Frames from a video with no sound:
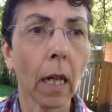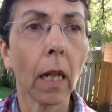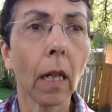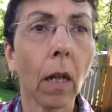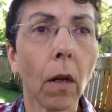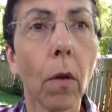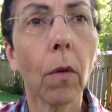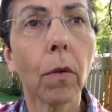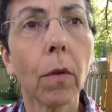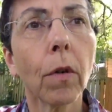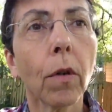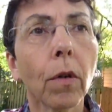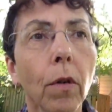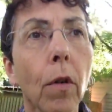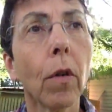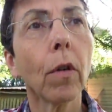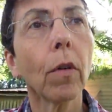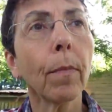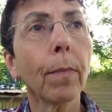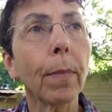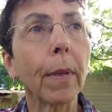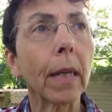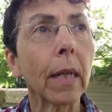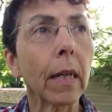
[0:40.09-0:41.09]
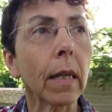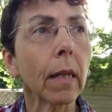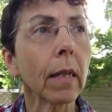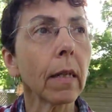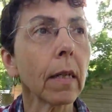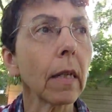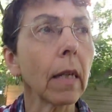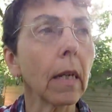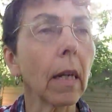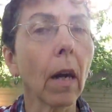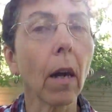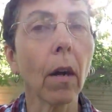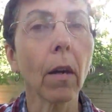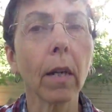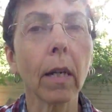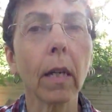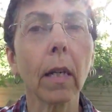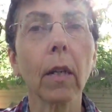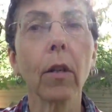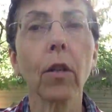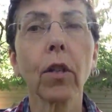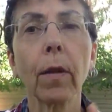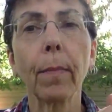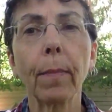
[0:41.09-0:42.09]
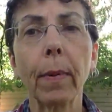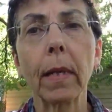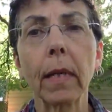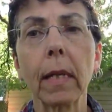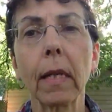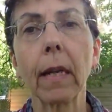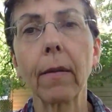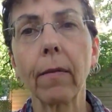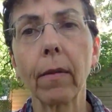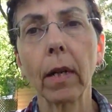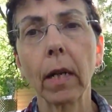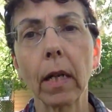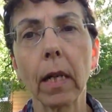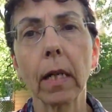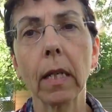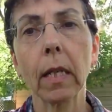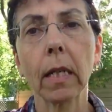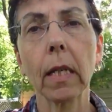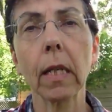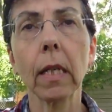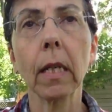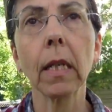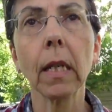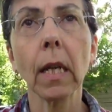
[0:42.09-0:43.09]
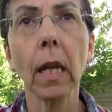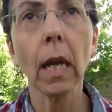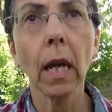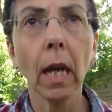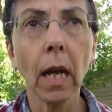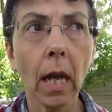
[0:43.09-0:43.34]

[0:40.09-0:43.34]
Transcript: loaner because the car dealership has given us